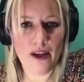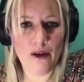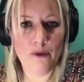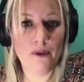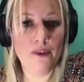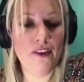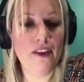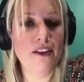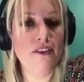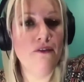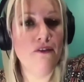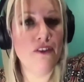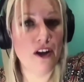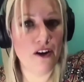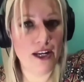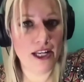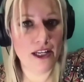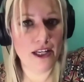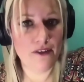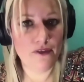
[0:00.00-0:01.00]
It was at the
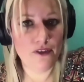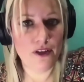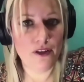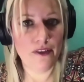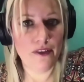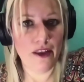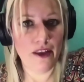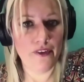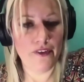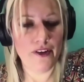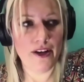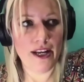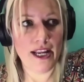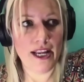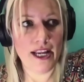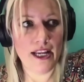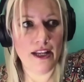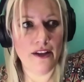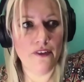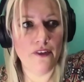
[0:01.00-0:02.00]
very end of
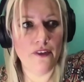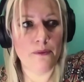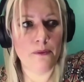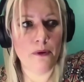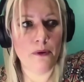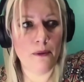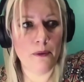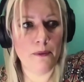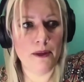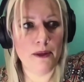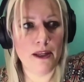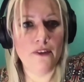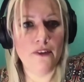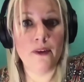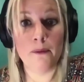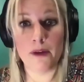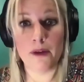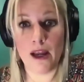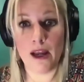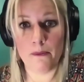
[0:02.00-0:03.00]
2008, so it's probably
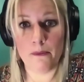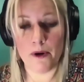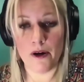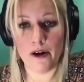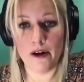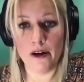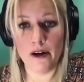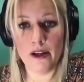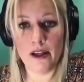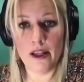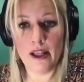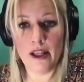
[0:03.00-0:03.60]
September.